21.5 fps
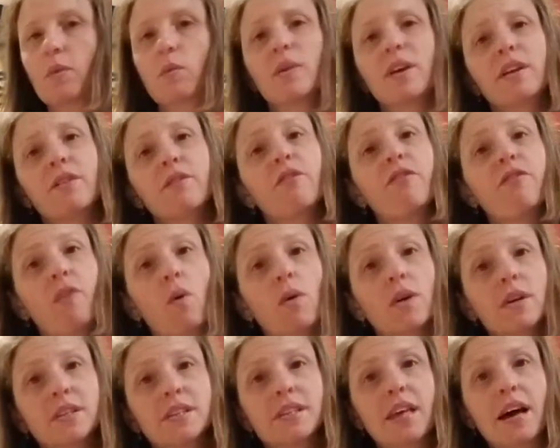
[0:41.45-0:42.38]

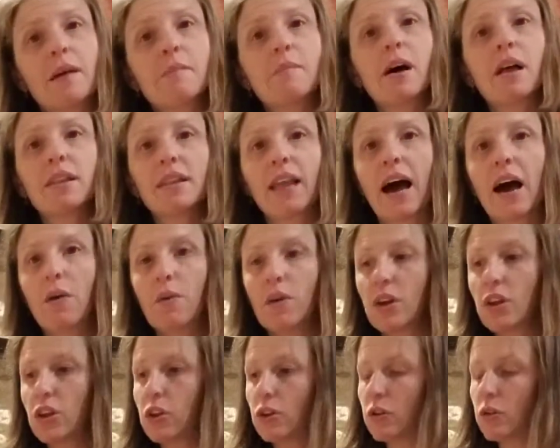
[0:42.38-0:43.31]
Reinforce them,
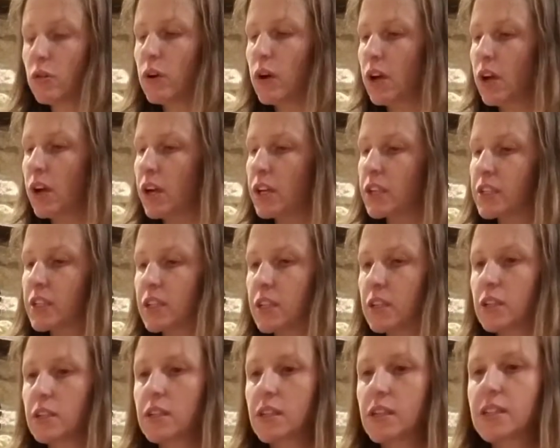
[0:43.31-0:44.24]
allowing you
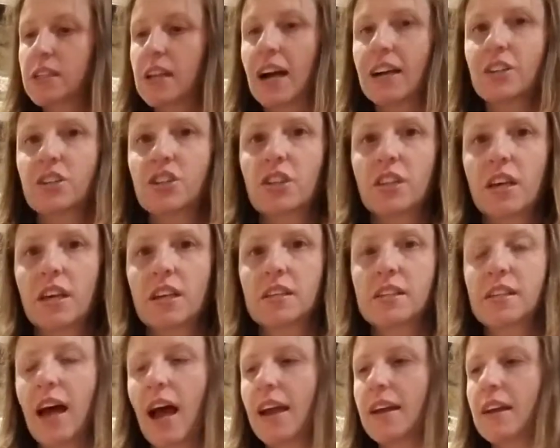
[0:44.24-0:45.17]
to touch
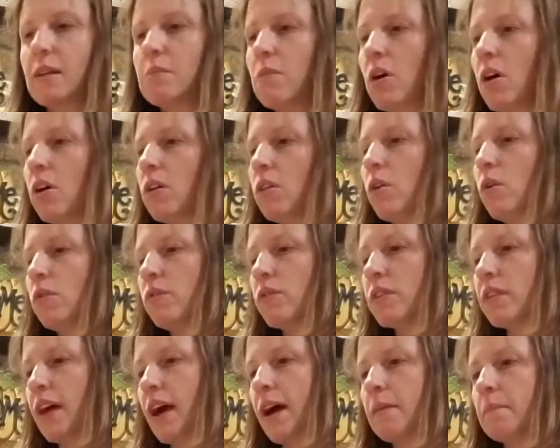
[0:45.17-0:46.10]
this item all over
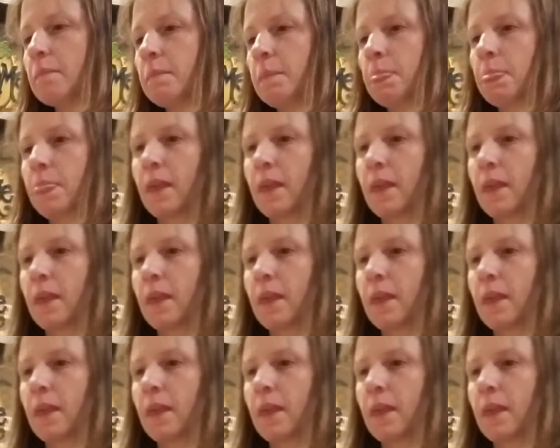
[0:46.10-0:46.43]
them,